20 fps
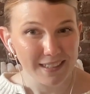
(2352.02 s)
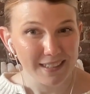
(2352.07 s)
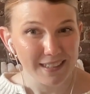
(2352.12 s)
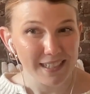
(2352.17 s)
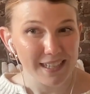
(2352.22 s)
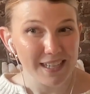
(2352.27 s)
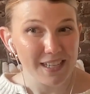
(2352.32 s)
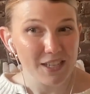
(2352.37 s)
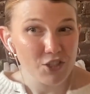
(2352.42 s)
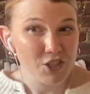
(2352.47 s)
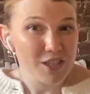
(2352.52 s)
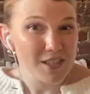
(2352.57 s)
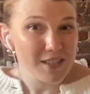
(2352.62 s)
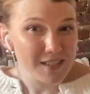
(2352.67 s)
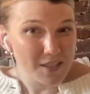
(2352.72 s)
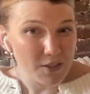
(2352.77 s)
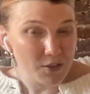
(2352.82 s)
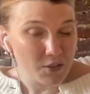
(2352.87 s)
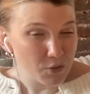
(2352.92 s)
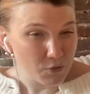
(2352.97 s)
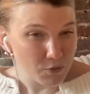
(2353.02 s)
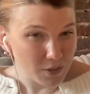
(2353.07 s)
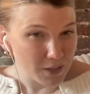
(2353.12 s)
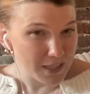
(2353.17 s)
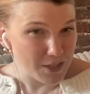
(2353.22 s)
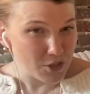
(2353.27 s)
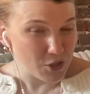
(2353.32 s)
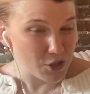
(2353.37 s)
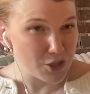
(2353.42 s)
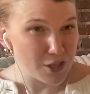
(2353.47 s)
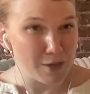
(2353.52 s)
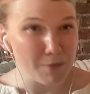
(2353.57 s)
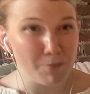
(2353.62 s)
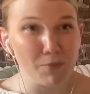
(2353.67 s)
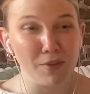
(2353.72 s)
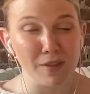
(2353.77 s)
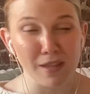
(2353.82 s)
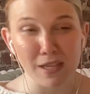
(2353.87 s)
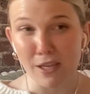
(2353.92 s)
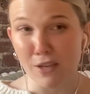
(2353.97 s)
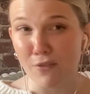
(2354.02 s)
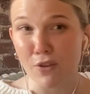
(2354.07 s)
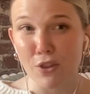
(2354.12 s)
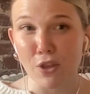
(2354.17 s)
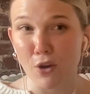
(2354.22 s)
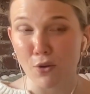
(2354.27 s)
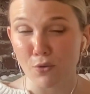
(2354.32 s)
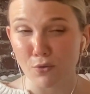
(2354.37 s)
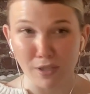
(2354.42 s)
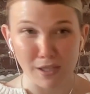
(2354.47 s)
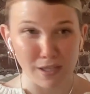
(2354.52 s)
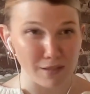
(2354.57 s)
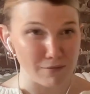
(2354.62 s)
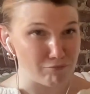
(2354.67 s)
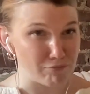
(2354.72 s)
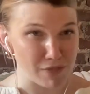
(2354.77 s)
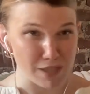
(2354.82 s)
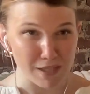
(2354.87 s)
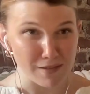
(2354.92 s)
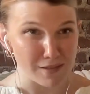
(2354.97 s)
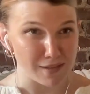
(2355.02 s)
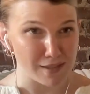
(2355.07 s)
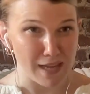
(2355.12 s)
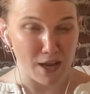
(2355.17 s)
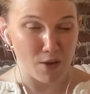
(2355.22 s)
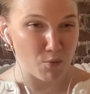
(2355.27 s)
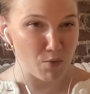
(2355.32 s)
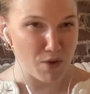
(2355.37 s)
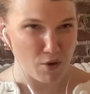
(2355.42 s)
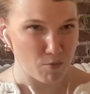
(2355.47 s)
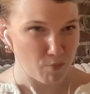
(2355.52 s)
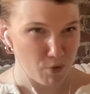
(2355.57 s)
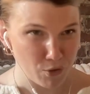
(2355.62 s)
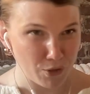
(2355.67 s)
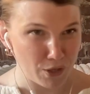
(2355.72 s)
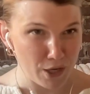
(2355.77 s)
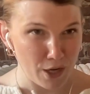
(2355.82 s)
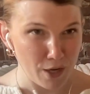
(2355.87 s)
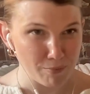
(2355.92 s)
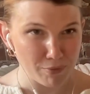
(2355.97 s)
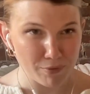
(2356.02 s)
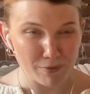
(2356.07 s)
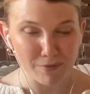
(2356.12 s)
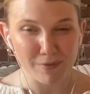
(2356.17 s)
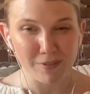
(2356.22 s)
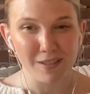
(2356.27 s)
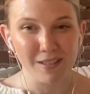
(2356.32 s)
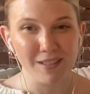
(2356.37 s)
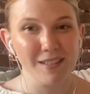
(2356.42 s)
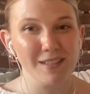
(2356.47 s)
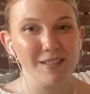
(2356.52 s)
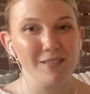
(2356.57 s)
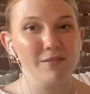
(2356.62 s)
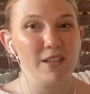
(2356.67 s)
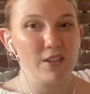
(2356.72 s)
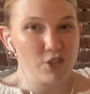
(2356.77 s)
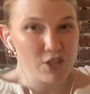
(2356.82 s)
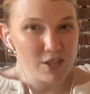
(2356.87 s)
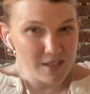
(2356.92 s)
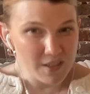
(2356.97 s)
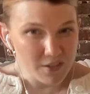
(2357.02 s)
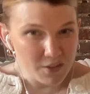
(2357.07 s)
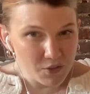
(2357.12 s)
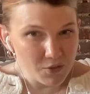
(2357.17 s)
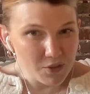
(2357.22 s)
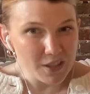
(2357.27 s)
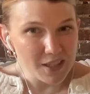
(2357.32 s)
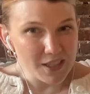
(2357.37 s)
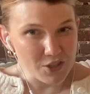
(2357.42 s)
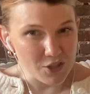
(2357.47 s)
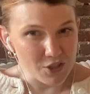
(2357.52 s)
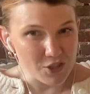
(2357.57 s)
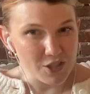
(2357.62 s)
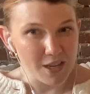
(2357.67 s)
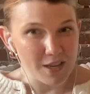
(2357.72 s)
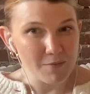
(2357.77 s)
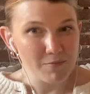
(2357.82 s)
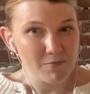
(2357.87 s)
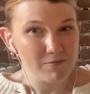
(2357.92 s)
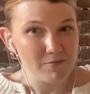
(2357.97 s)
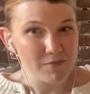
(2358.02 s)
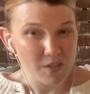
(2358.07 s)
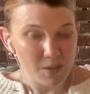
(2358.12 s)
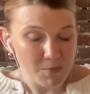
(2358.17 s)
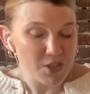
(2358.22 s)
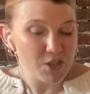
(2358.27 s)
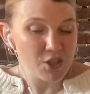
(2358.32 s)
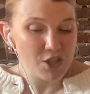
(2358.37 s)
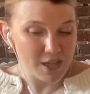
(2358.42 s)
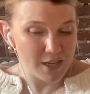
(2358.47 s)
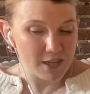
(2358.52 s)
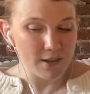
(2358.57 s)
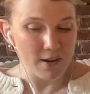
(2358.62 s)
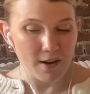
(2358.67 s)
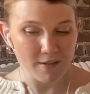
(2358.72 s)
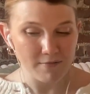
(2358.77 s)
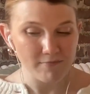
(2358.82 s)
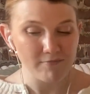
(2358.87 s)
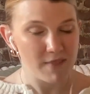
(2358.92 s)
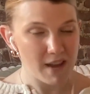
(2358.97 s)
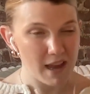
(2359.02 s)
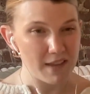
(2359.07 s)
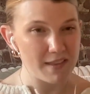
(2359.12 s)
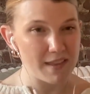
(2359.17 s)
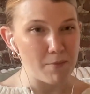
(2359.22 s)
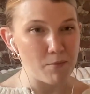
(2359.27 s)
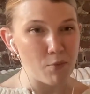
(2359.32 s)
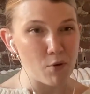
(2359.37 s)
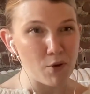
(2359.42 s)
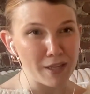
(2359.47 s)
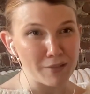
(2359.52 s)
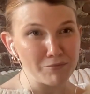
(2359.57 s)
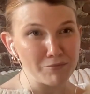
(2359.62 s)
Is she still in a relationship, even though he didn't say we are broken up? Is she still in a relationship to be cheated on at that point?